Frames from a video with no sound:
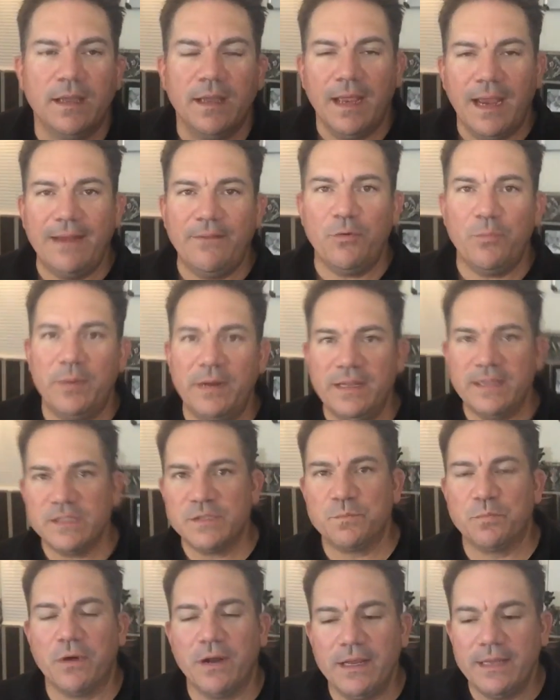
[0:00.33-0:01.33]
Hey everybody,
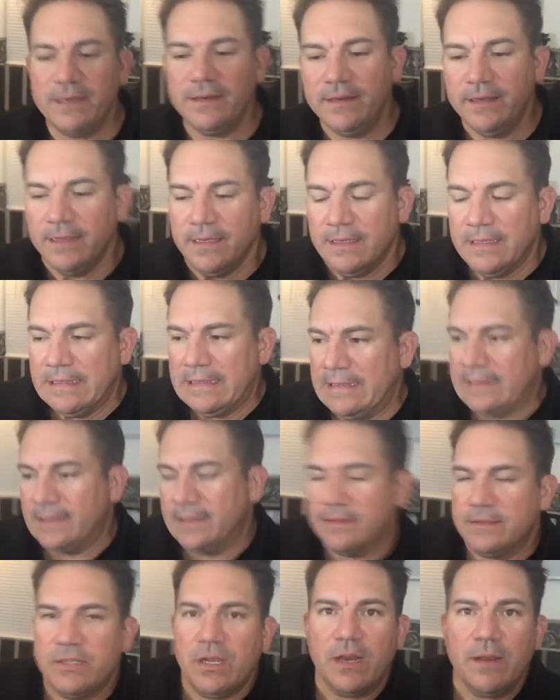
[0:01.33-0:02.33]
it's Brian.
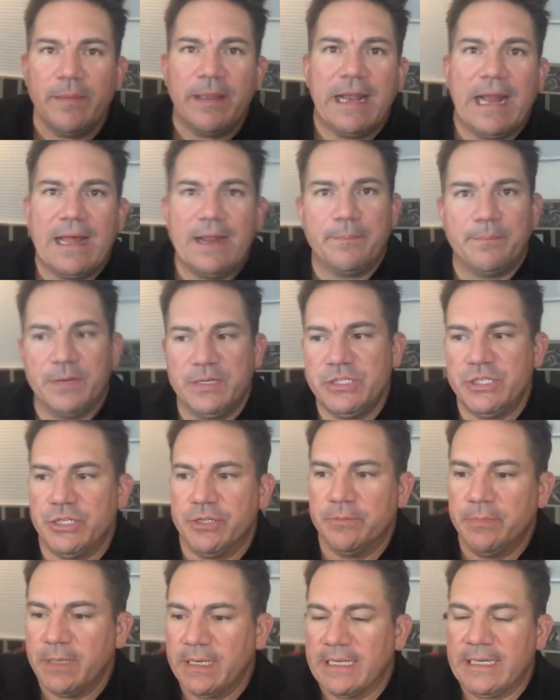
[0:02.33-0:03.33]
Talk about how to budget
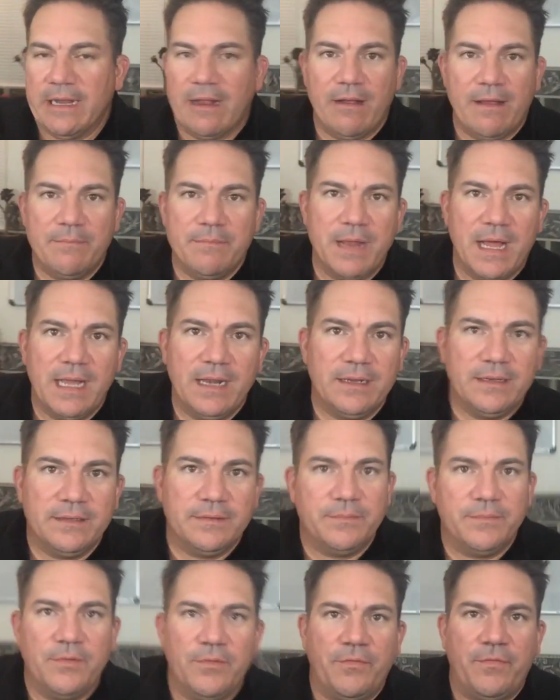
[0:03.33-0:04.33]
your money. Now, I'm not
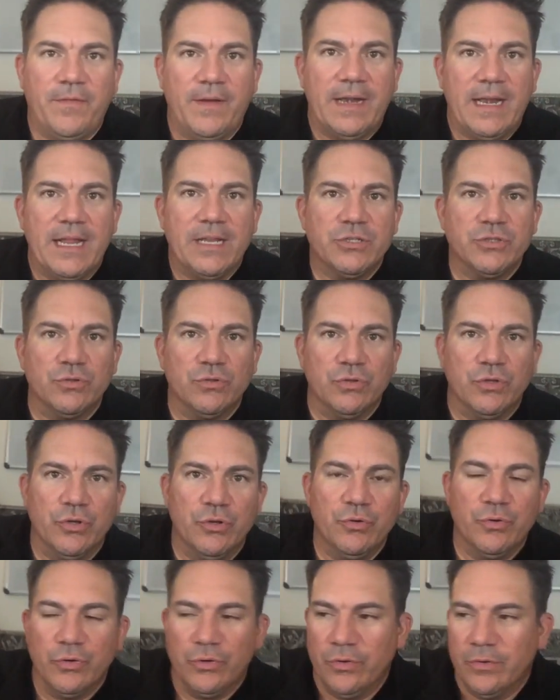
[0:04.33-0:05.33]
a financial
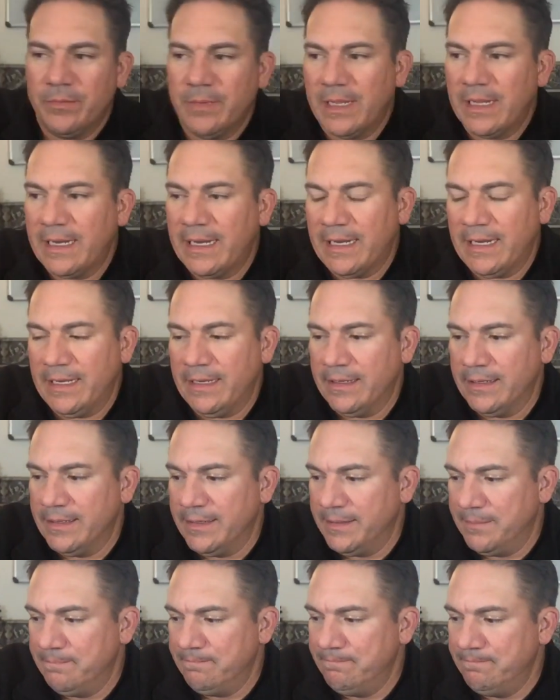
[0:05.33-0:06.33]
guru. I'm not
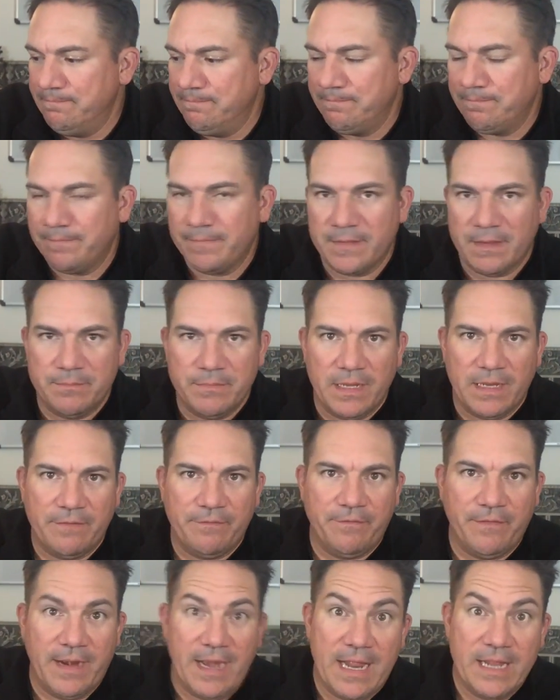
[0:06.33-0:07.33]
a
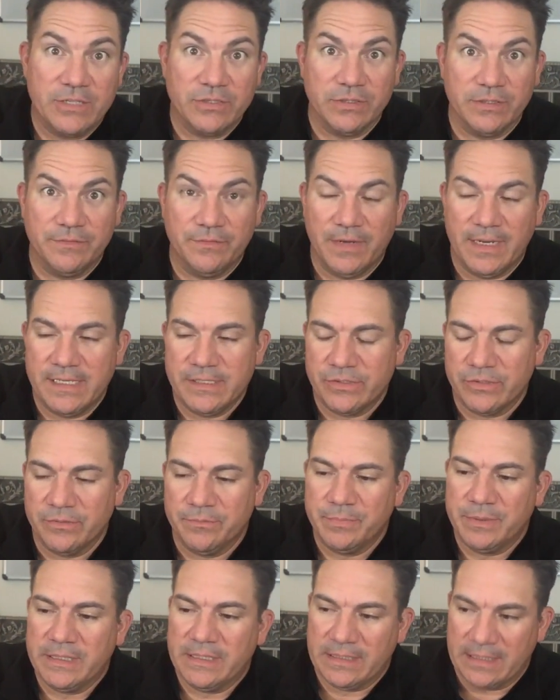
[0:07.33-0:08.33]
financial advisor,
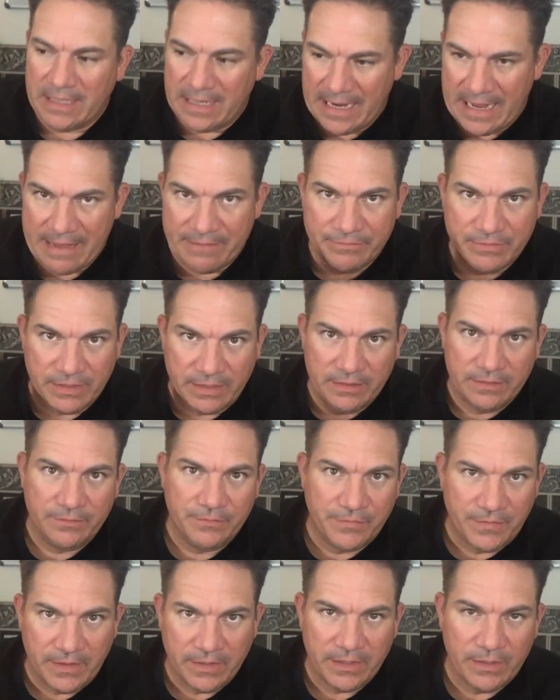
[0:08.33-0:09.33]
but I have done
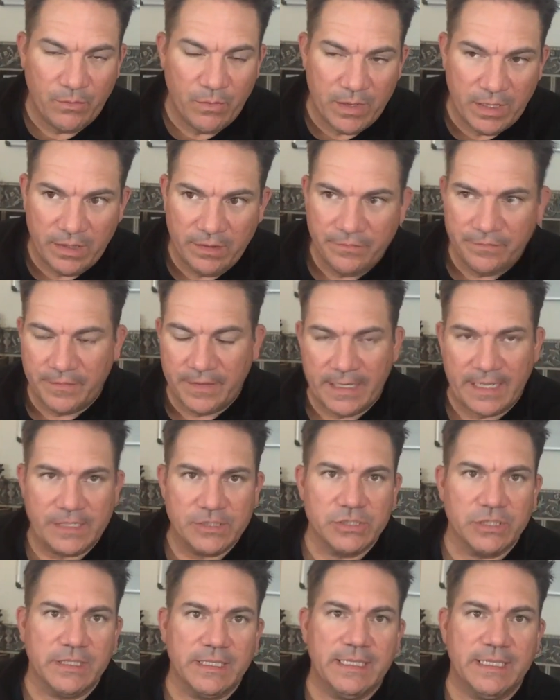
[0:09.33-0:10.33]
fairly well
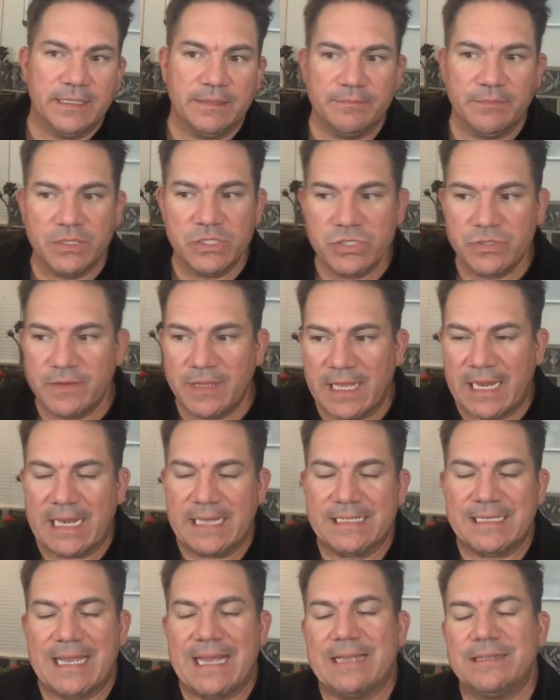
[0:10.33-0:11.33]
financially, and much of that
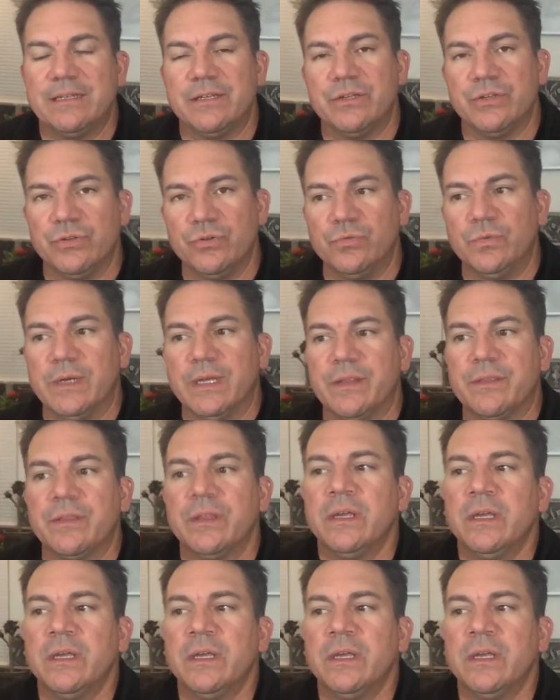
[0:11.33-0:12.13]
has had to do with